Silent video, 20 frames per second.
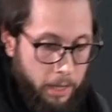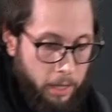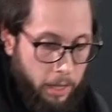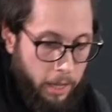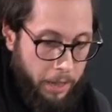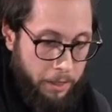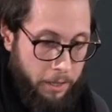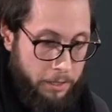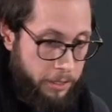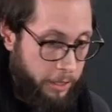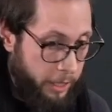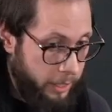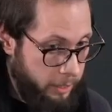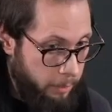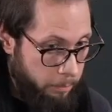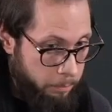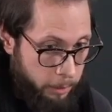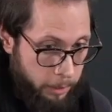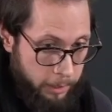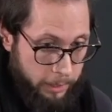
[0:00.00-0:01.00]
Another
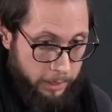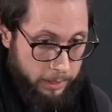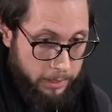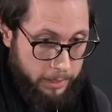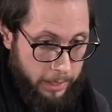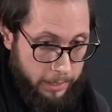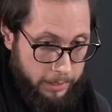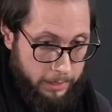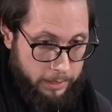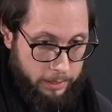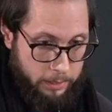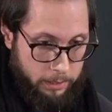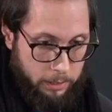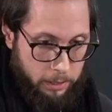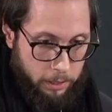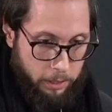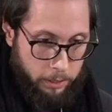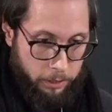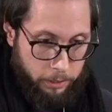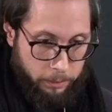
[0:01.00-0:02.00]
example is that
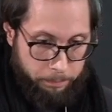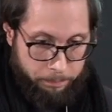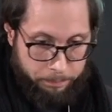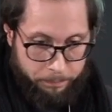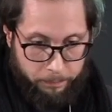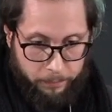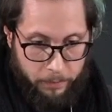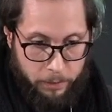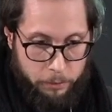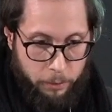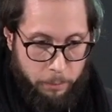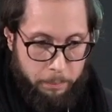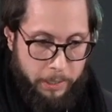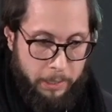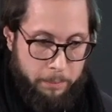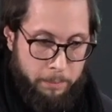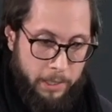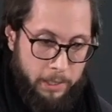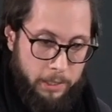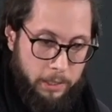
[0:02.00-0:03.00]
the
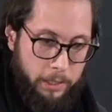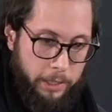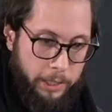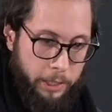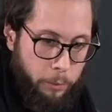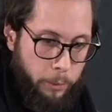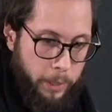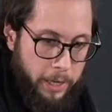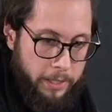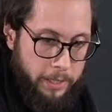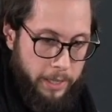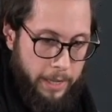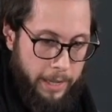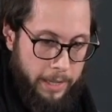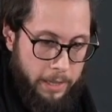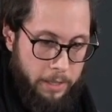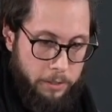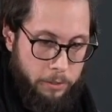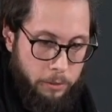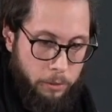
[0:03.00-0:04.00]
minima in red
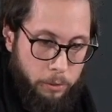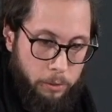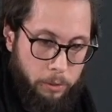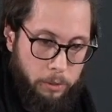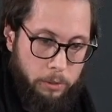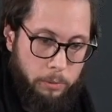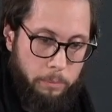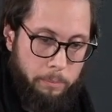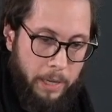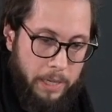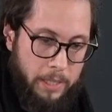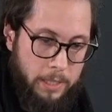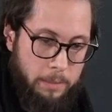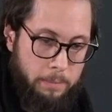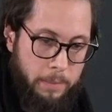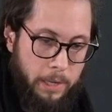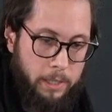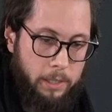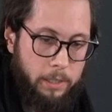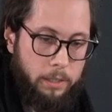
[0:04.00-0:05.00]
and the
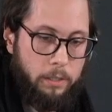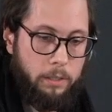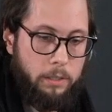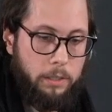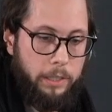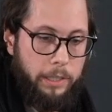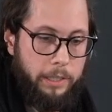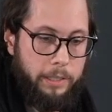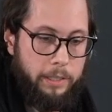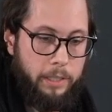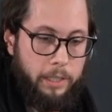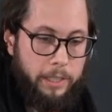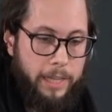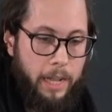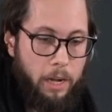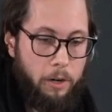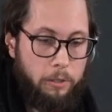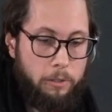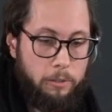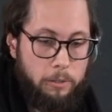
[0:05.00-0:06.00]
maxima in
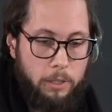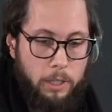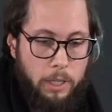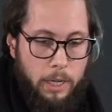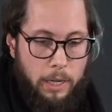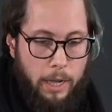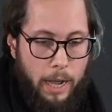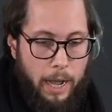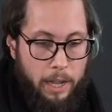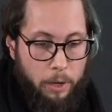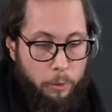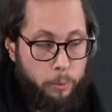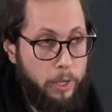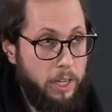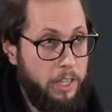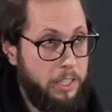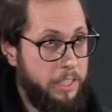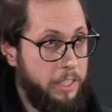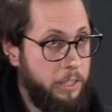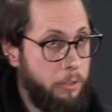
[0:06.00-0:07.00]
yellow are
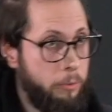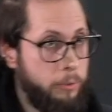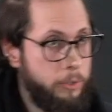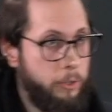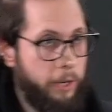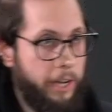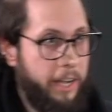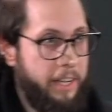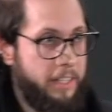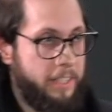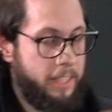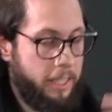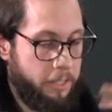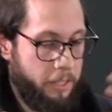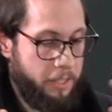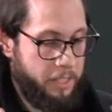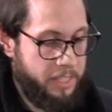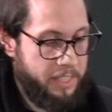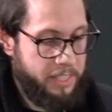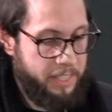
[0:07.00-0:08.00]
related to the
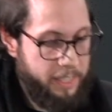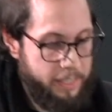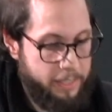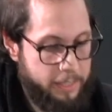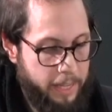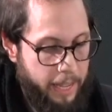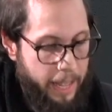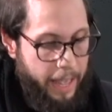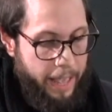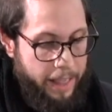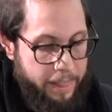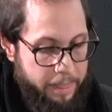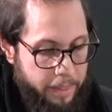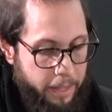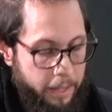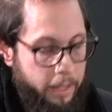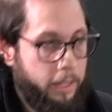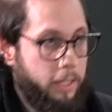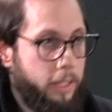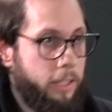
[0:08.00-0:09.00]
reionisation seeds and
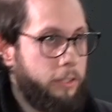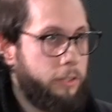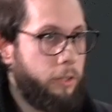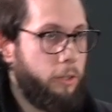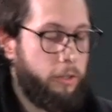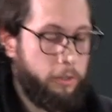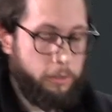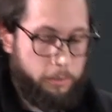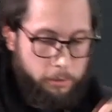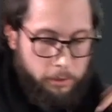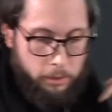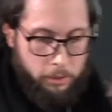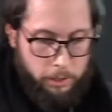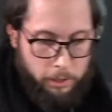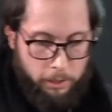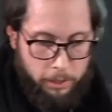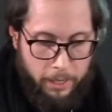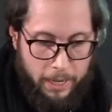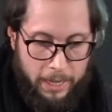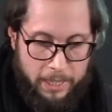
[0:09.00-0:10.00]
the
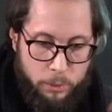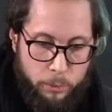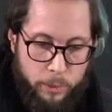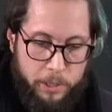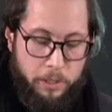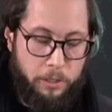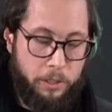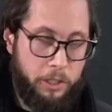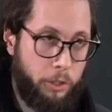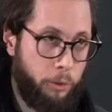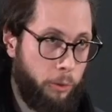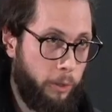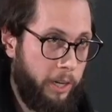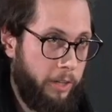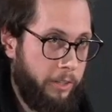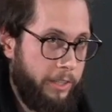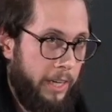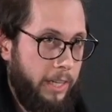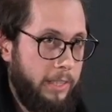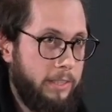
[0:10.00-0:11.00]
last region to
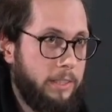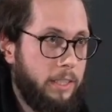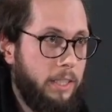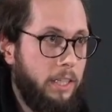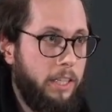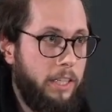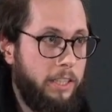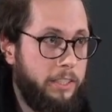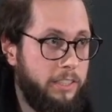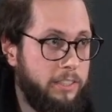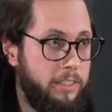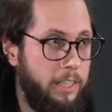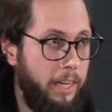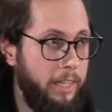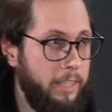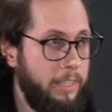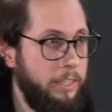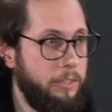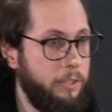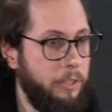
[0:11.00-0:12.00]
reionize. It is
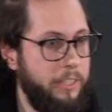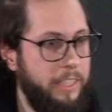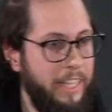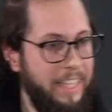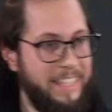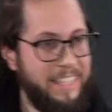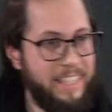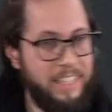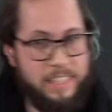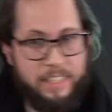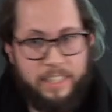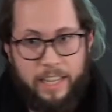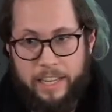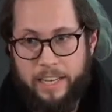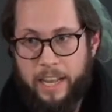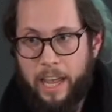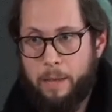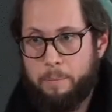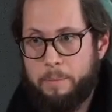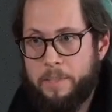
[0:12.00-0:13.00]
likely the densest
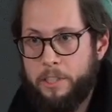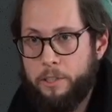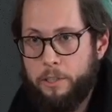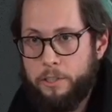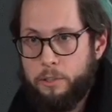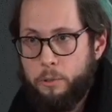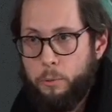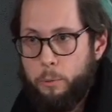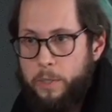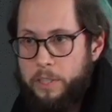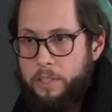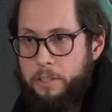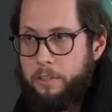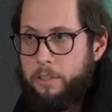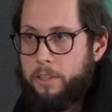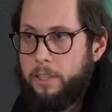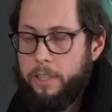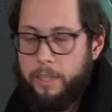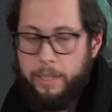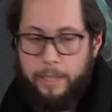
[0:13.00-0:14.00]
and emptiest
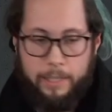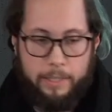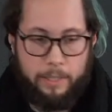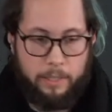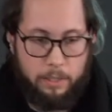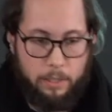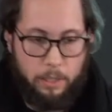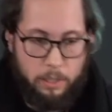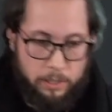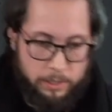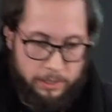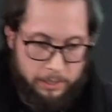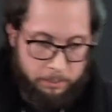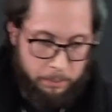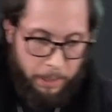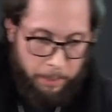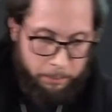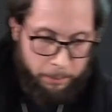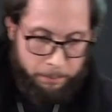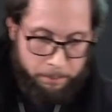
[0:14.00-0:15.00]
region in this
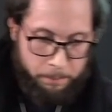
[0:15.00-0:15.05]
map.